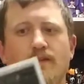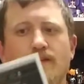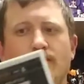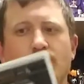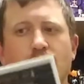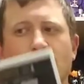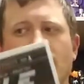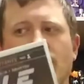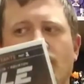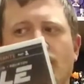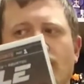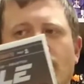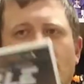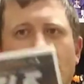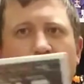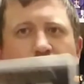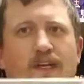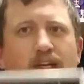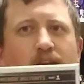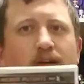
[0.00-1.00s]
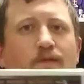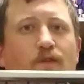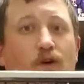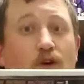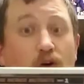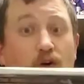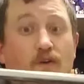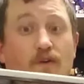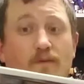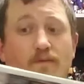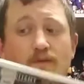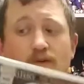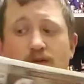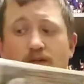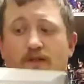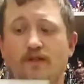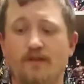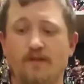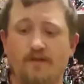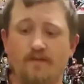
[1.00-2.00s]
So, and they did that for all the
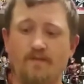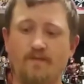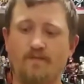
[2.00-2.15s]
books.